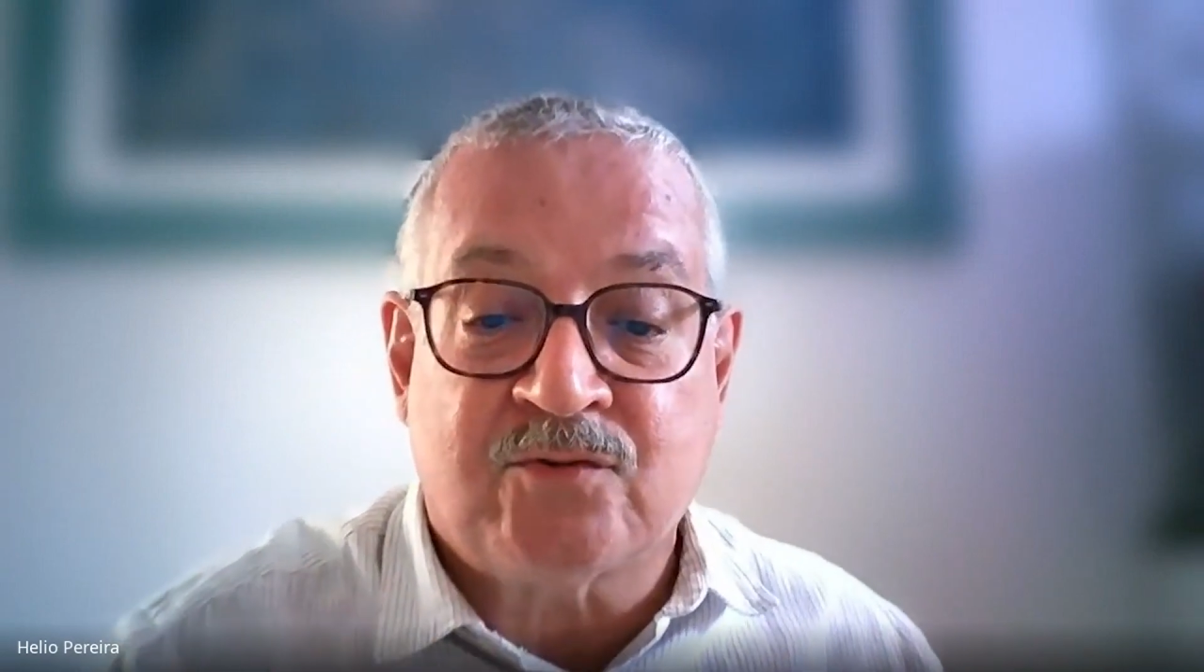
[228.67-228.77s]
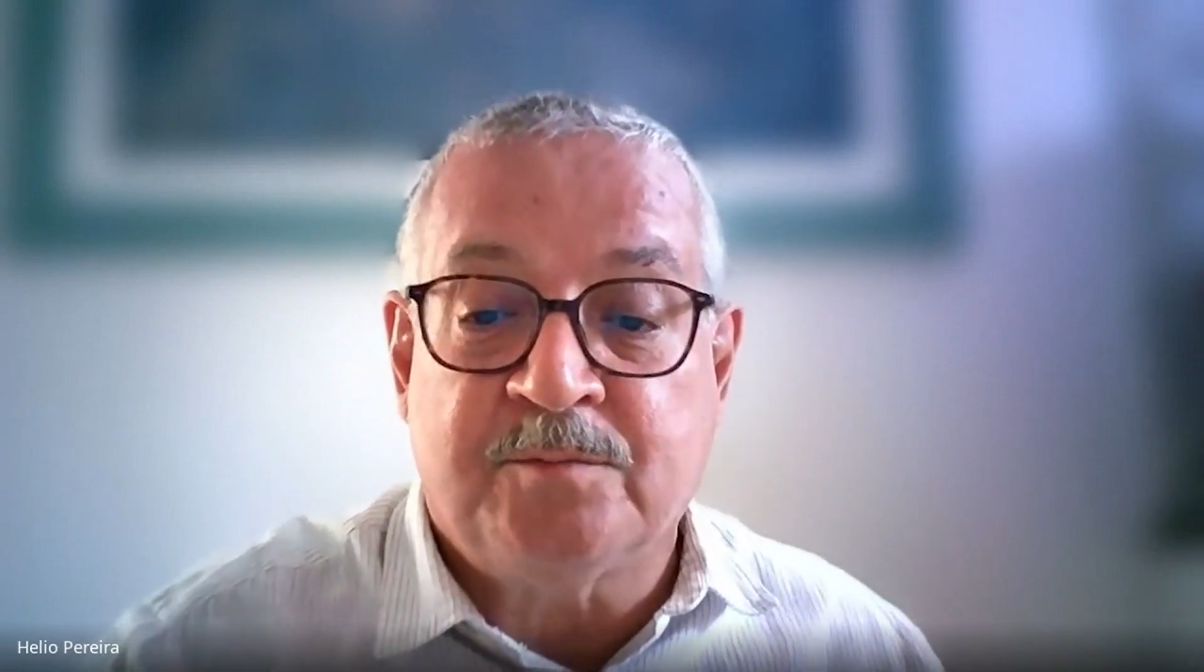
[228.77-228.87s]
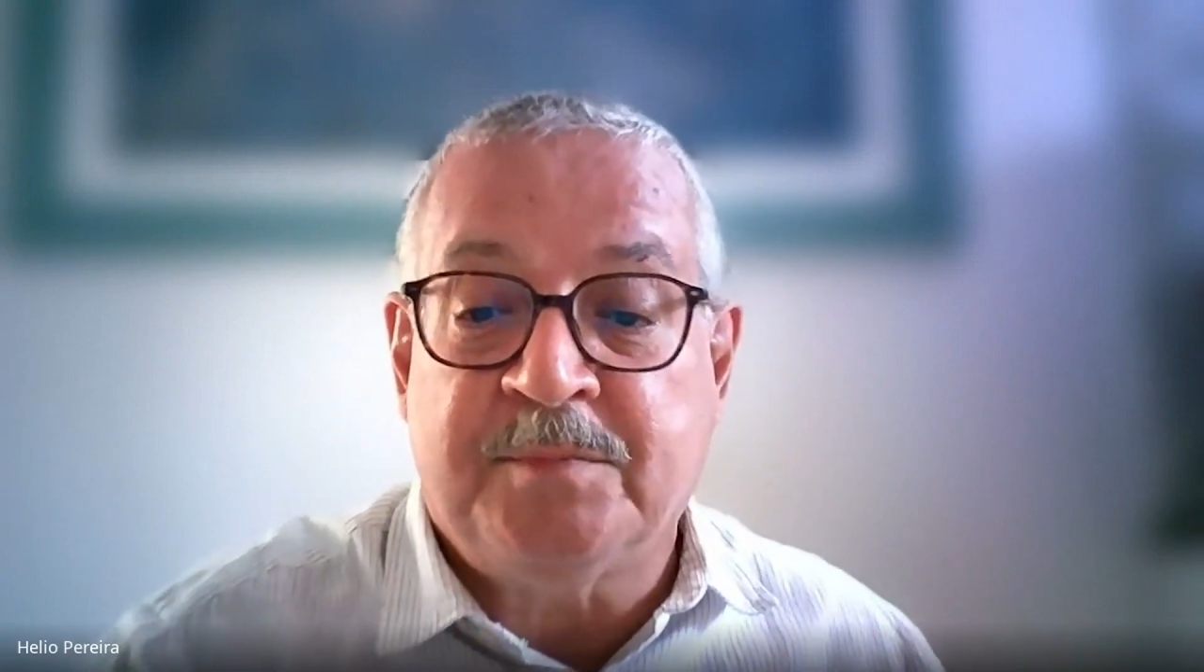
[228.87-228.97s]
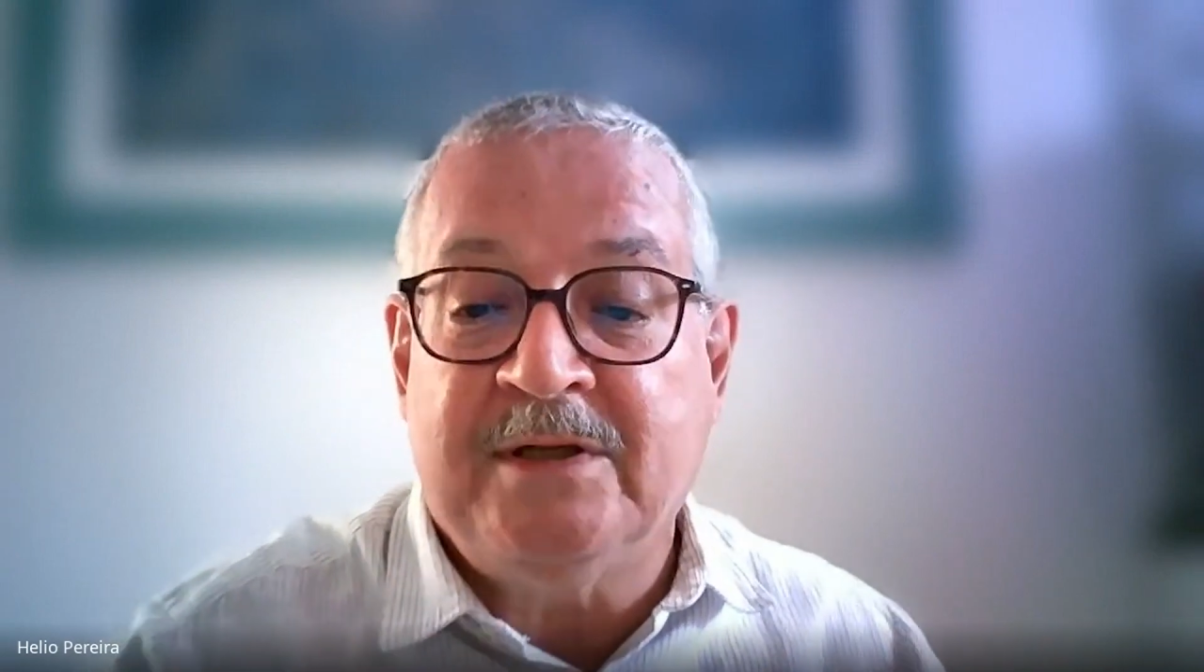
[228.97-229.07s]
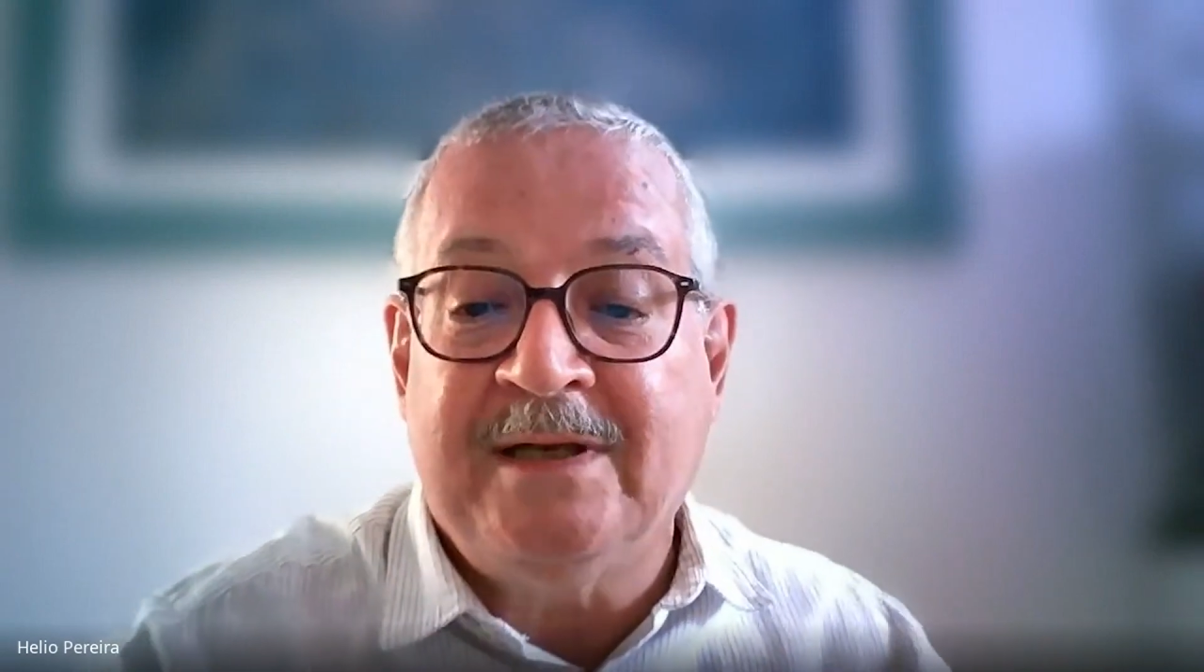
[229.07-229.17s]
will
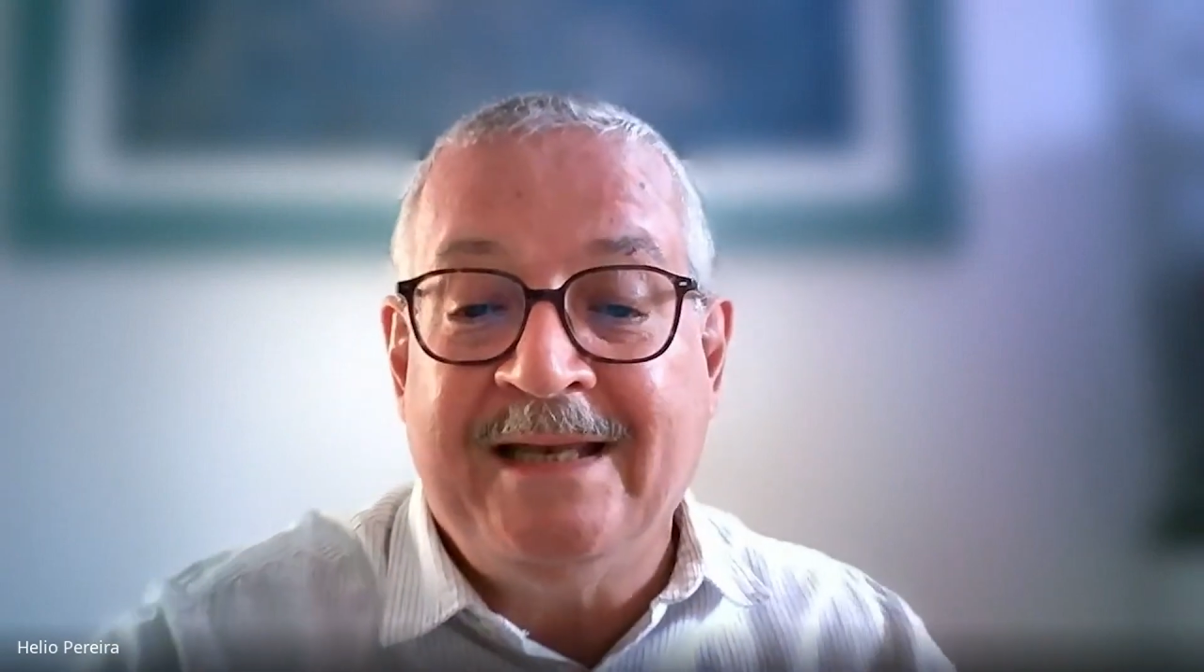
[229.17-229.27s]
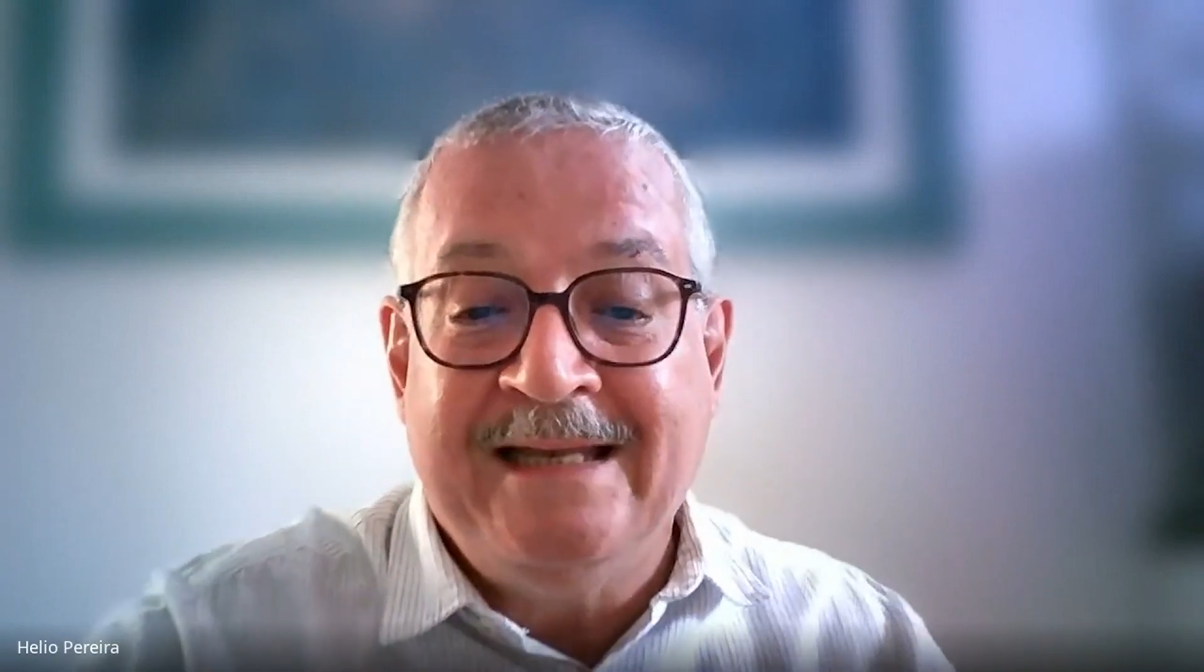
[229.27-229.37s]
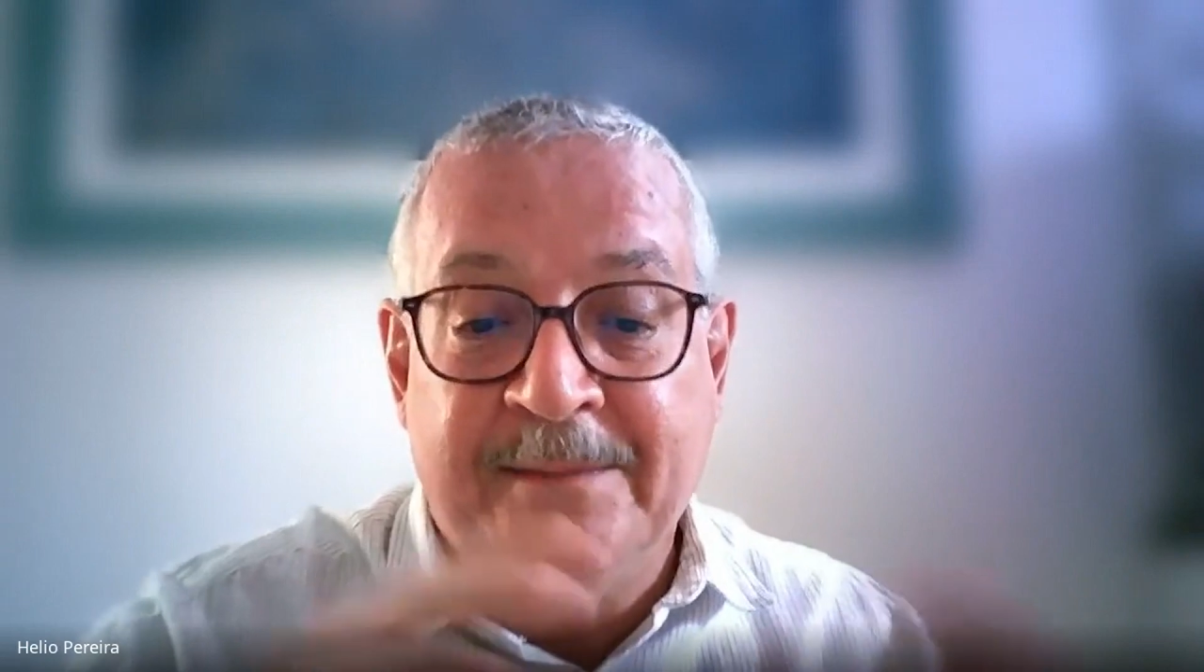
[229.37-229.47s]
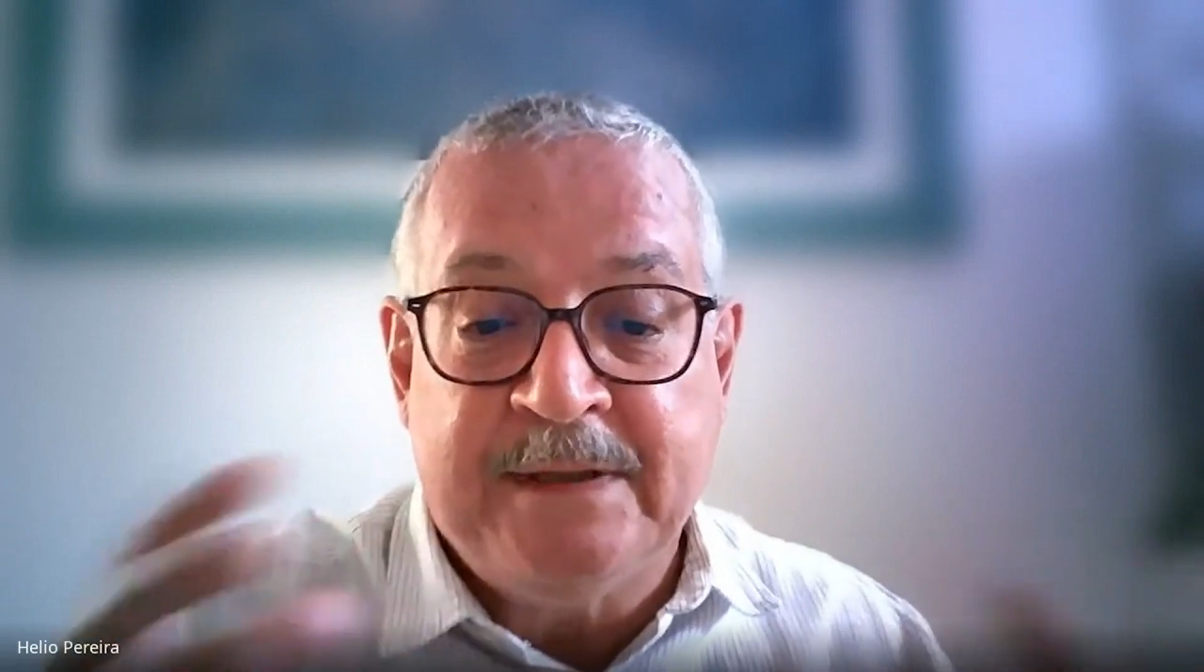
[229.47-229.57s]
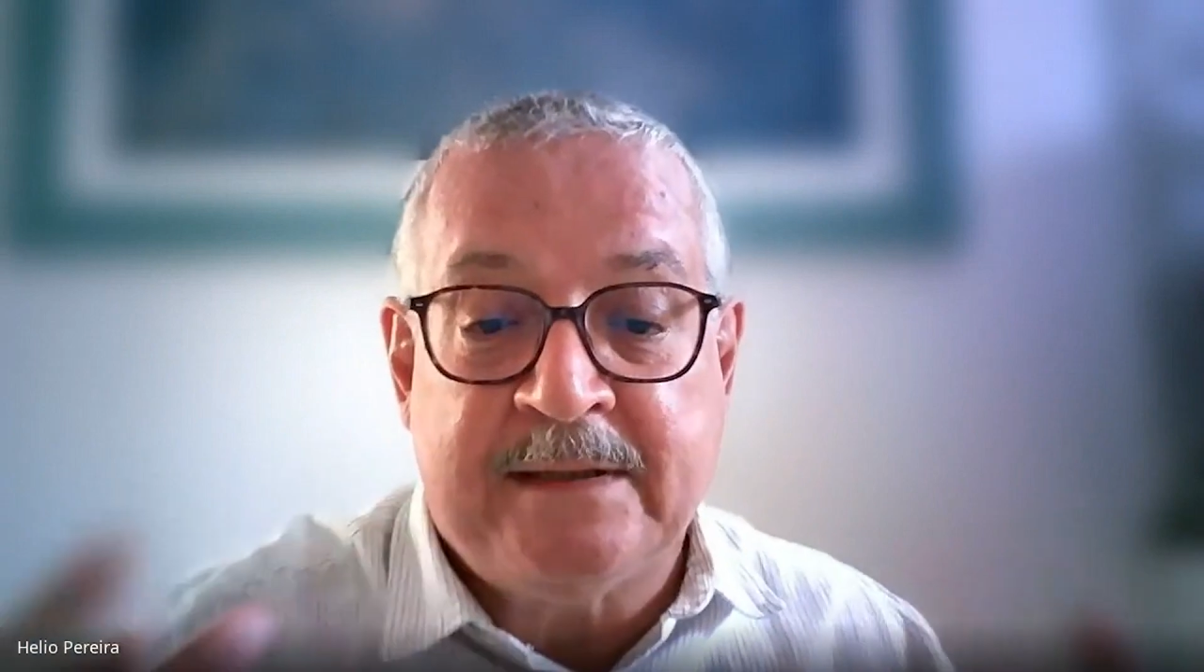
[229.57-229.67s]
be
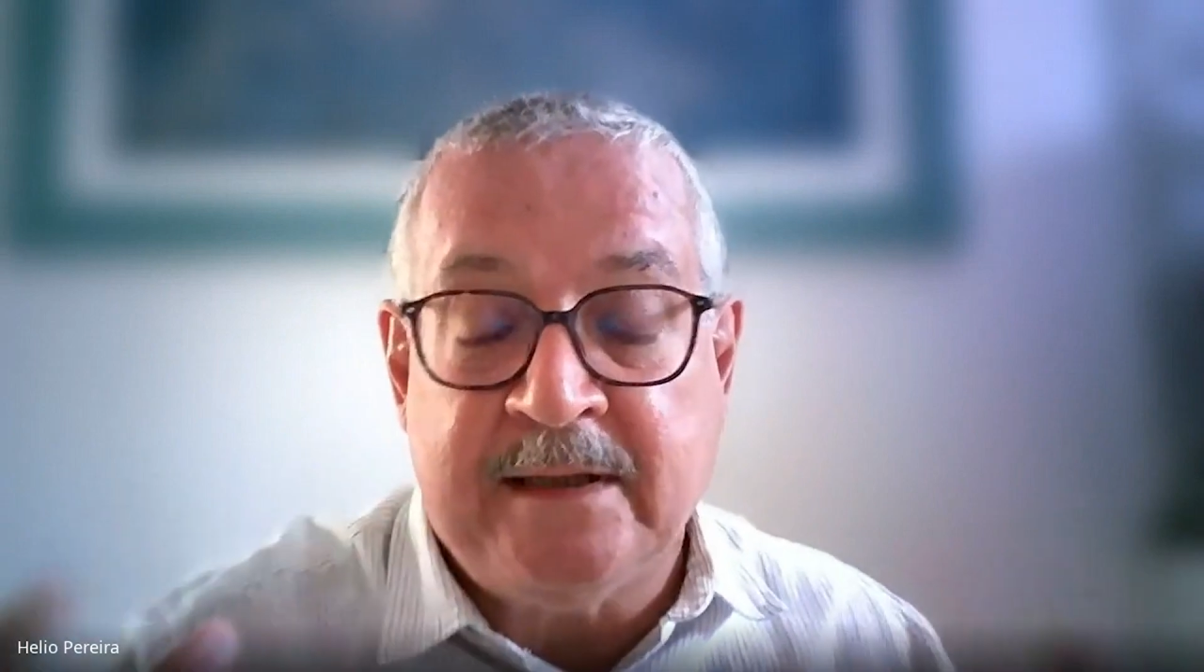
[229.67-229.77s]
limited.